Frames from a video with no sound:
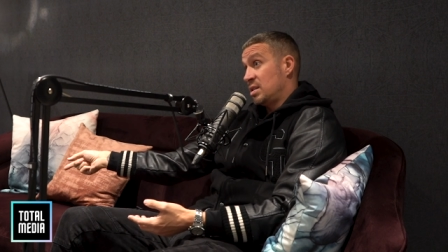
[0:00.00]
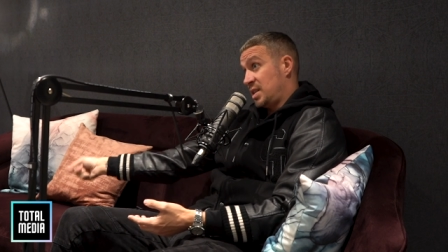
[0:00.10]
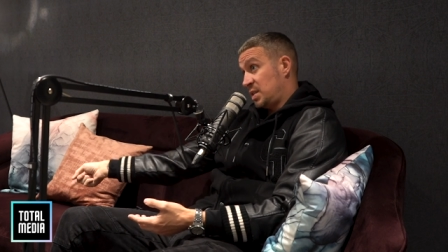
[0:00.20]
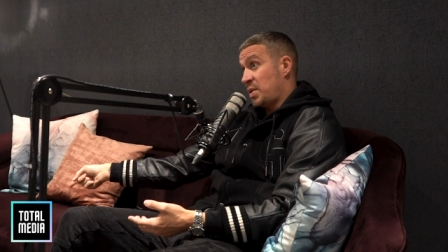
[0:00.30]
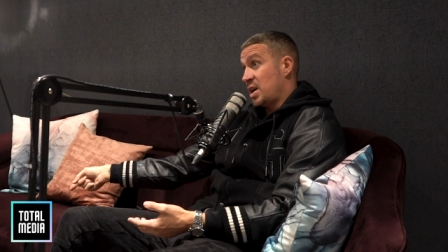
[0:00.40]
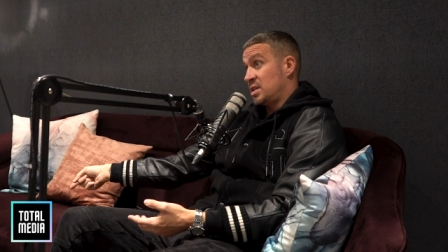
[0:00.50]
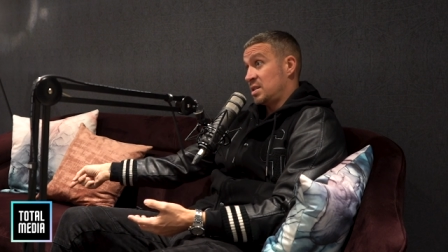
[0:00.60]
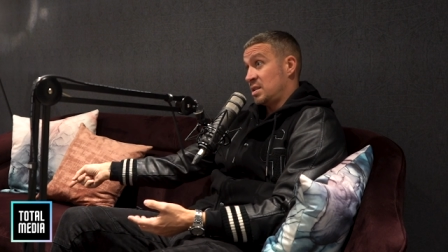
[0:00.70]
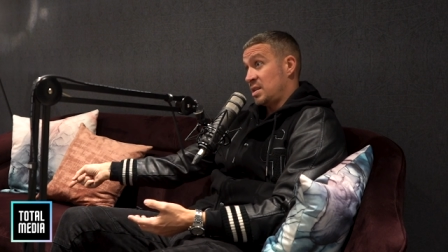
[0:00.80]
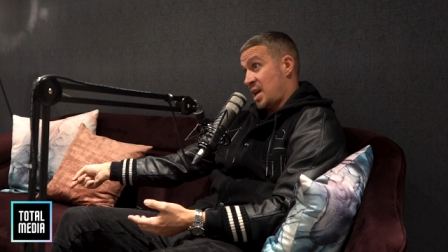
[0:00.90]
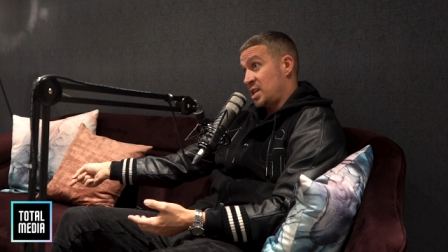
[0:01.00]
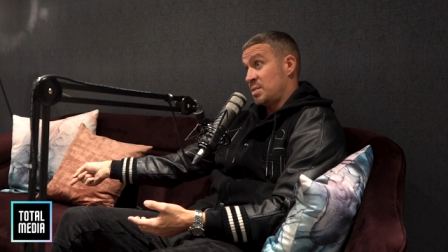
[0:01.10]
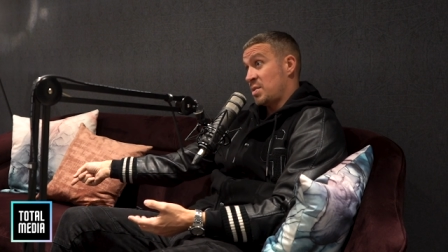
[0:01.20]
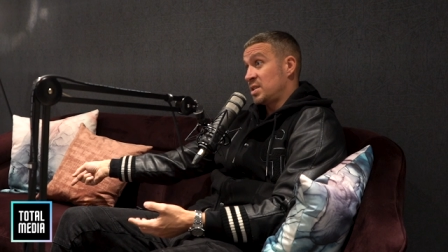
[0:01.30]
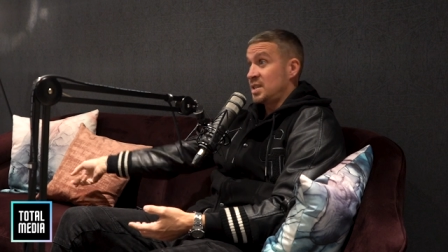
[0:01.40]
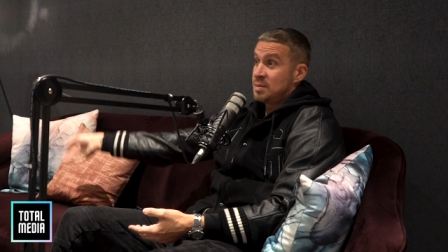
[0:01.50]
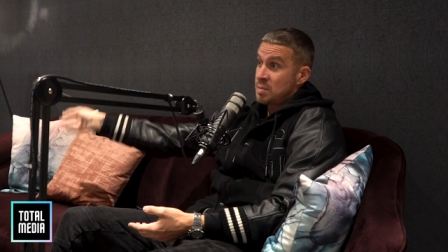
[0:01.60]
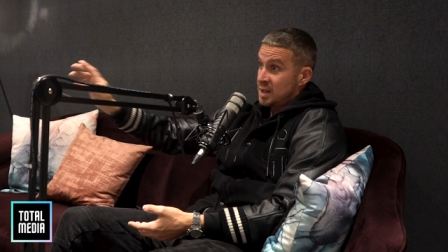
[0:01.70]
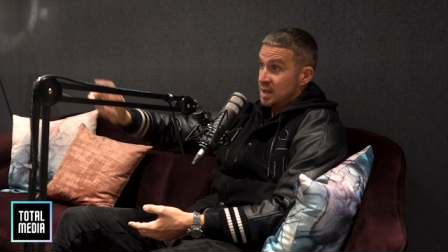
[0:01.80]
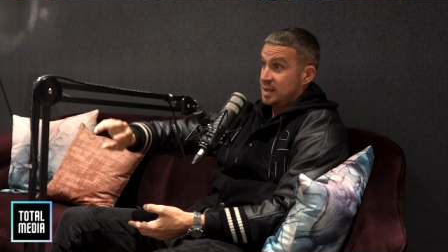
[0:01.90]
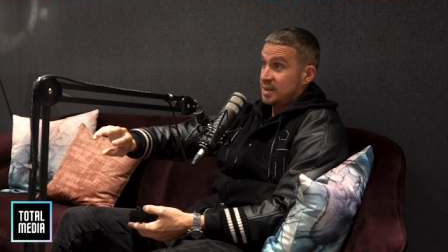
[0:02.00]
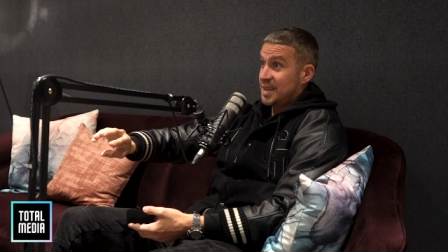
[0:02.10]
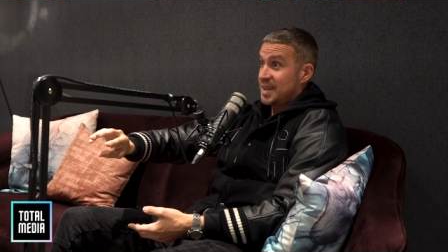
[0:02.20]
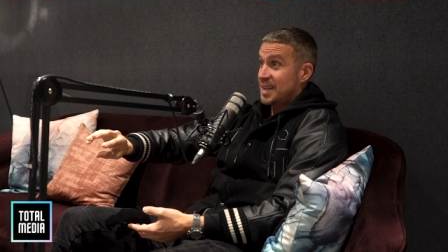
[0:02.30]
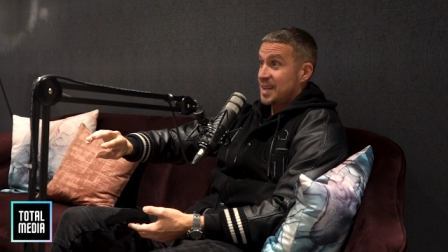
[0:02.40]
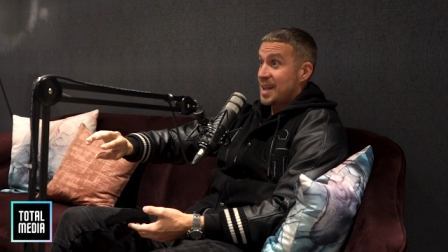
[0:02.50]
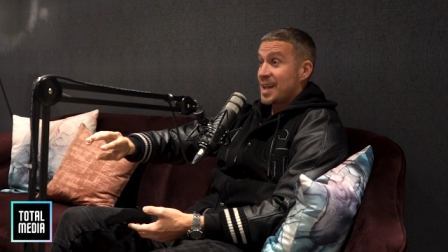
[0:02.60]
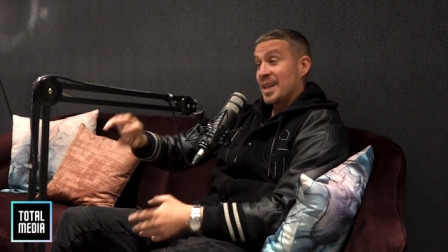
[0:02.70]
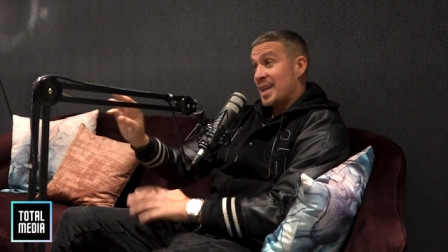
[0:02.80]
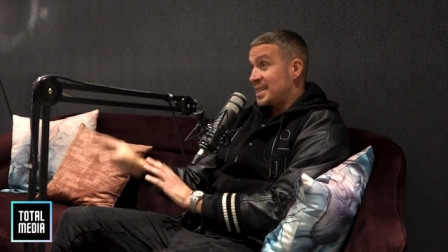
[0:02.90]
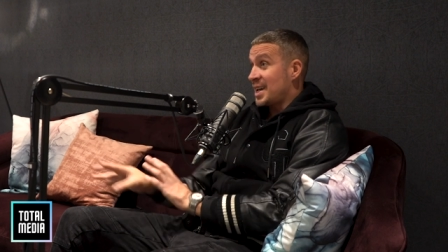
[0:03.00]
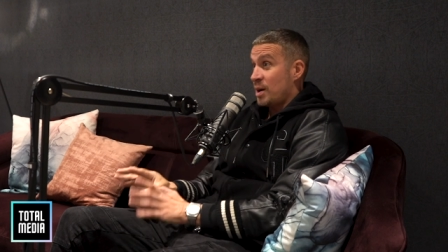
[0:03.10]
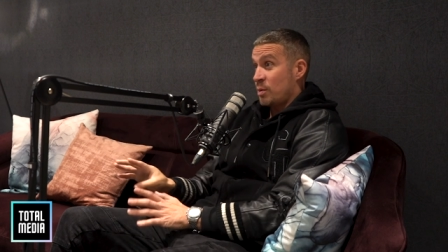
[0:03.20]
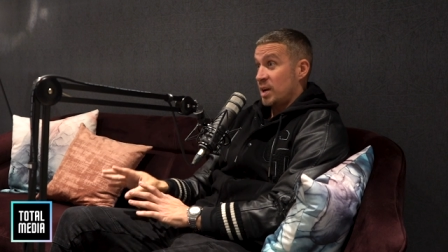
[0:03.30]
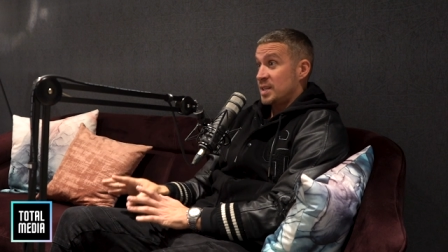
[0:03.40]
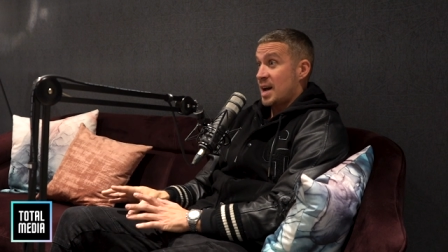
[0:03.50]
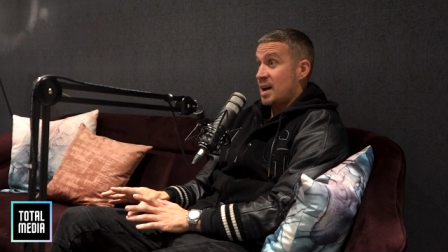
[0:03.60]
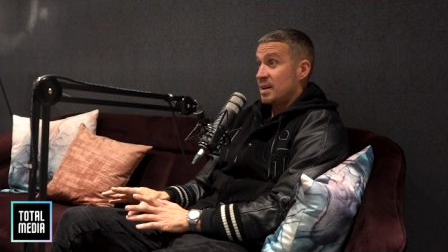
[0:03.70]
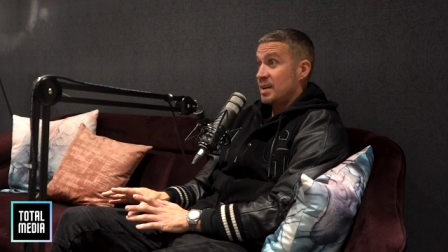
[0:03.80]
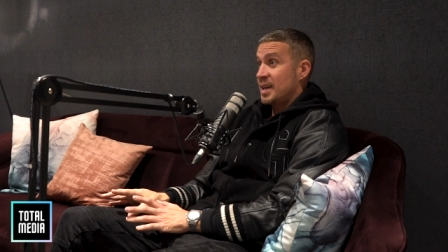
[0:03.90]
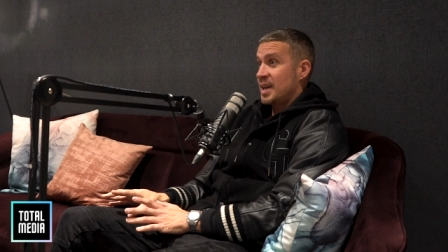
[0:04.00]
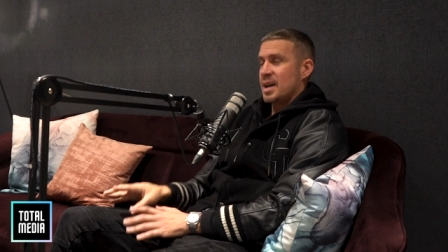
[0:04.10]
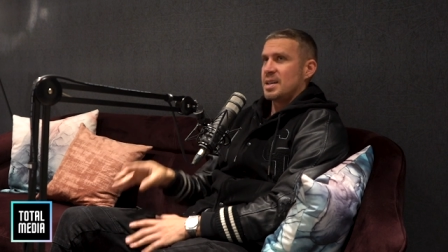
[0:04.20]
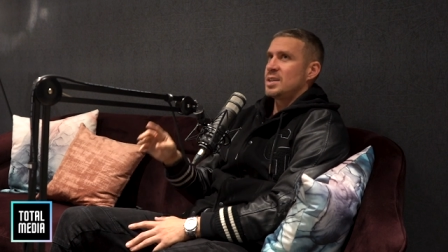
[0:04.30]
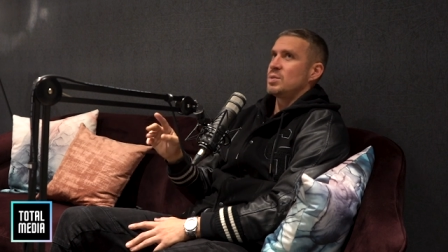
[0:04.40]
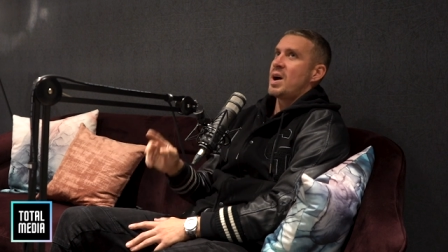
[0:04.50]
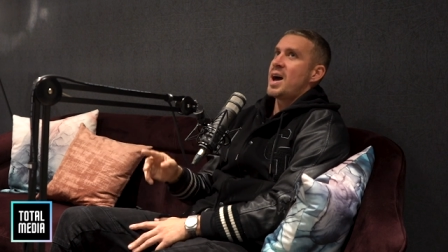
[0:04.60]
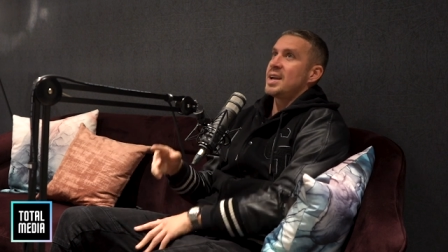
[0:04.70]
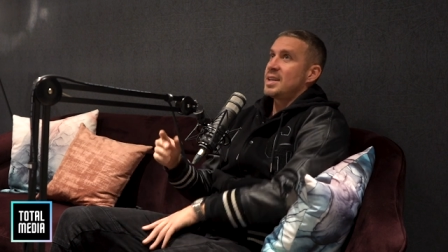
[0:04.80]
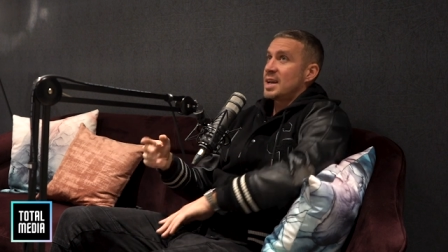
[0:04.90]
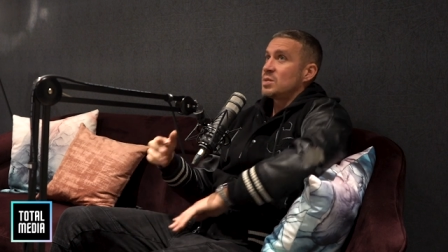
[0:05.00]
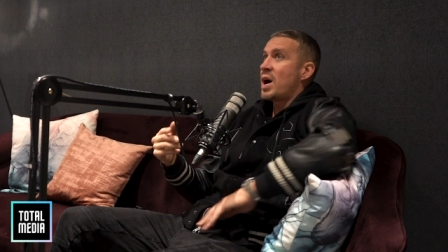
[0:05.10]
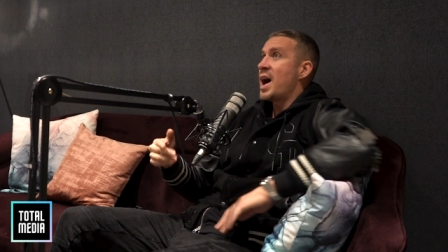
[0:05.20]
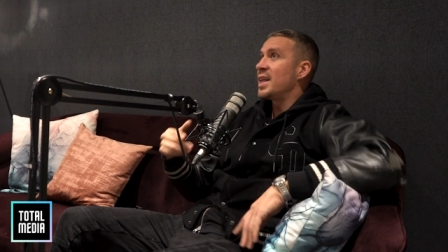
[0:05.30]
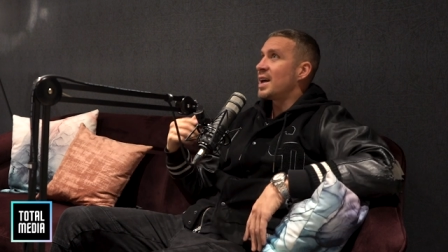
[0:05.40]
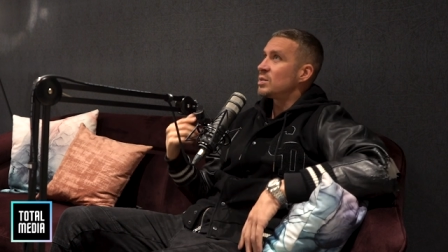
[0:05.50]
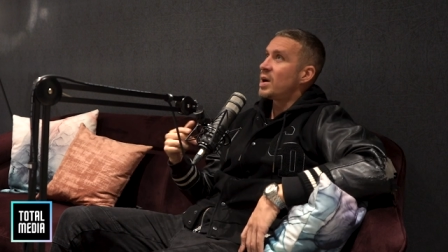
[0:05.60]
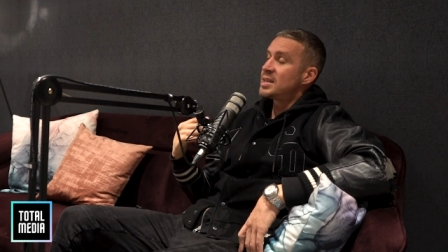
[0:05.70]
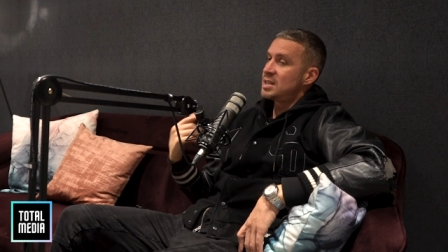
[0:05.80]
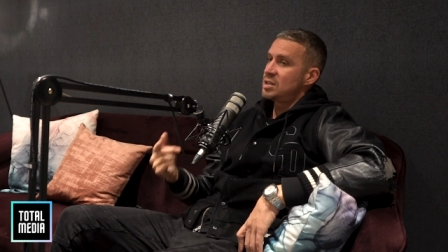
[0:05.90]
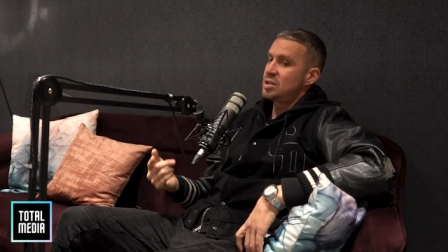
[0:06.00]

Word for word: this wow. person HMRC money, and that's how it worked out. That's why. I, that's why. That's why I said